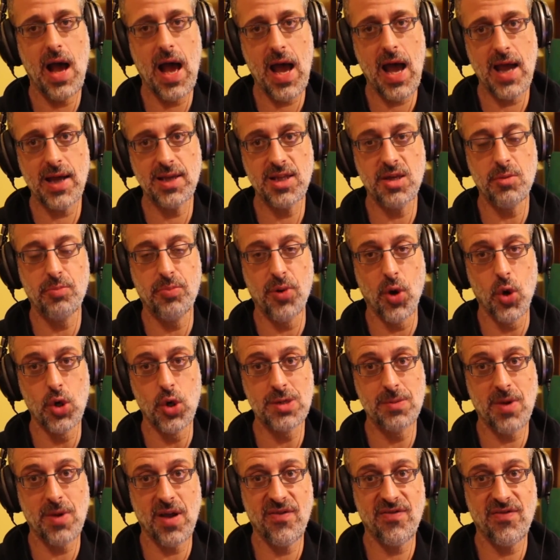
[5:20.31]
I
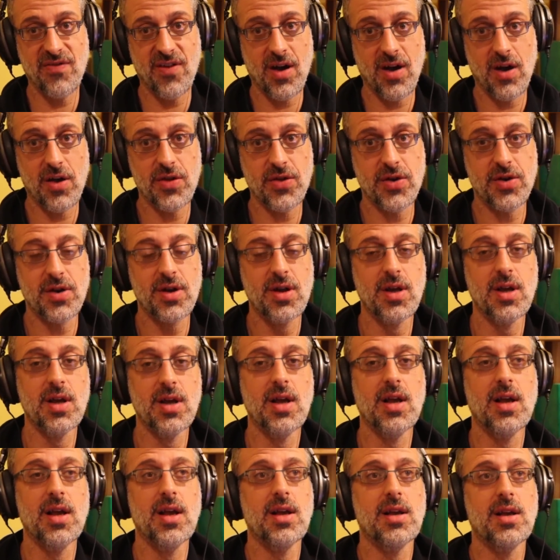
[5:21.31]
depose my father.
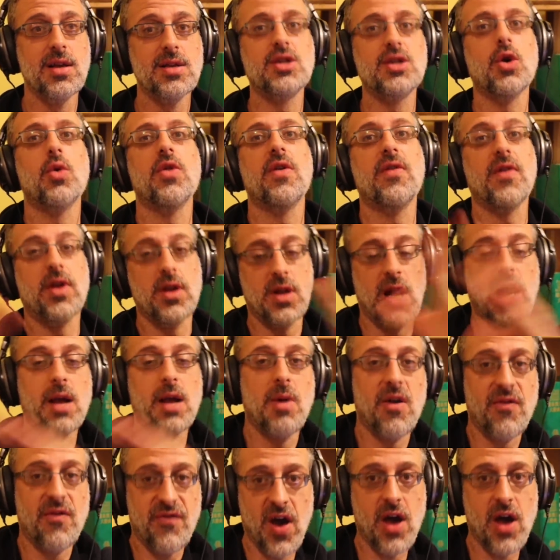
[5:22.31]
So, the, like
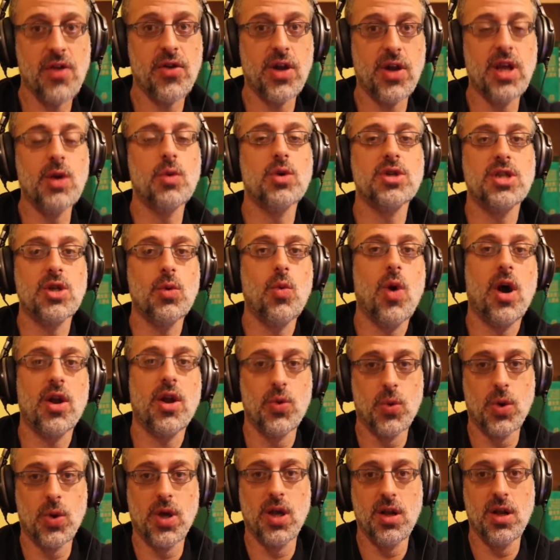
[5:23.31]
my father, he was the one
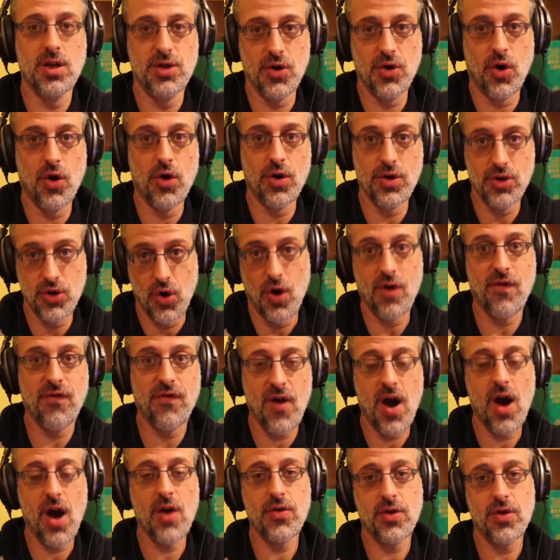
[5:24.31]
who killed your your
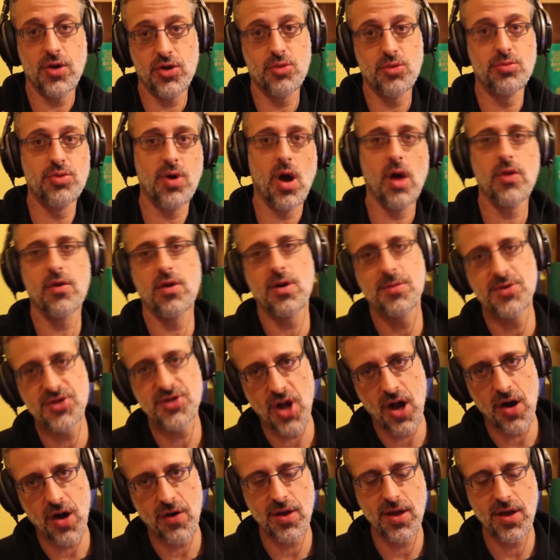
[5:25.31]
father and your brother. I'm
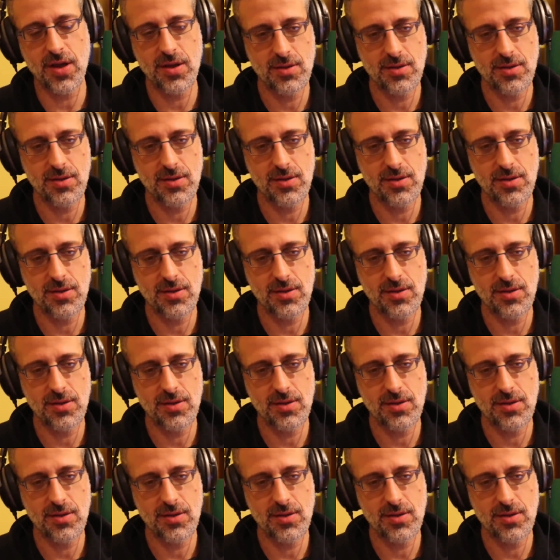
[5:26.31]
sorry.